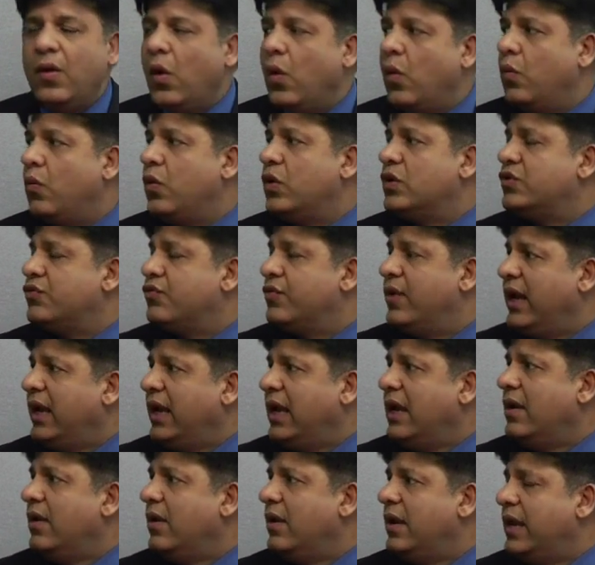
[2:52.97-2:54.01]
was
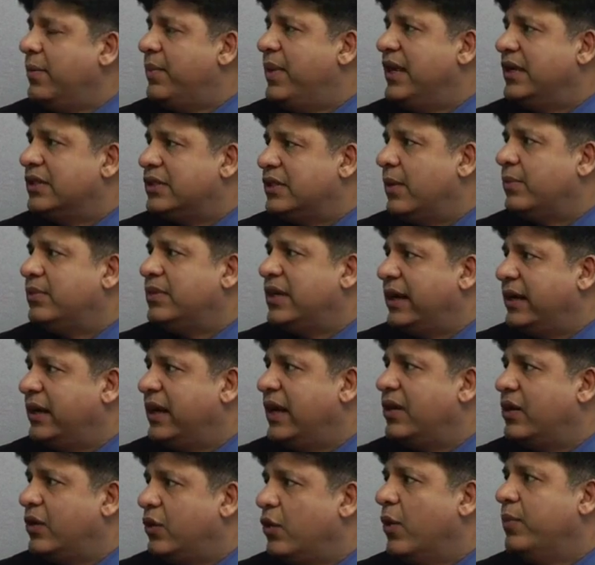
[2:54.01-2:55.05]
regularly being
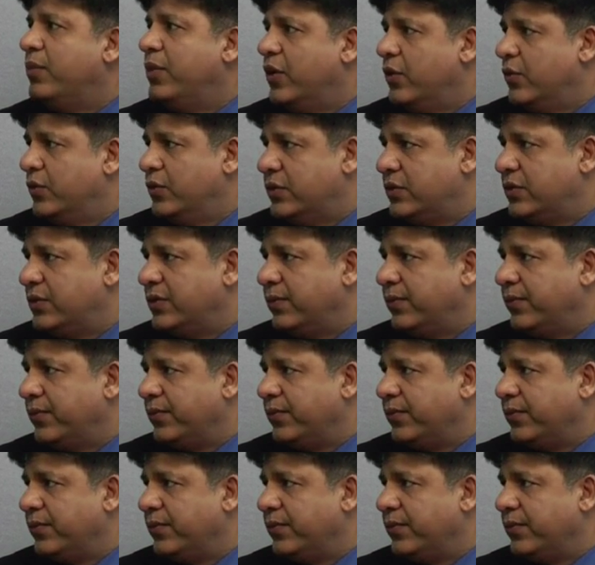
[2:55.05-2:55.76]
subjected to abuse.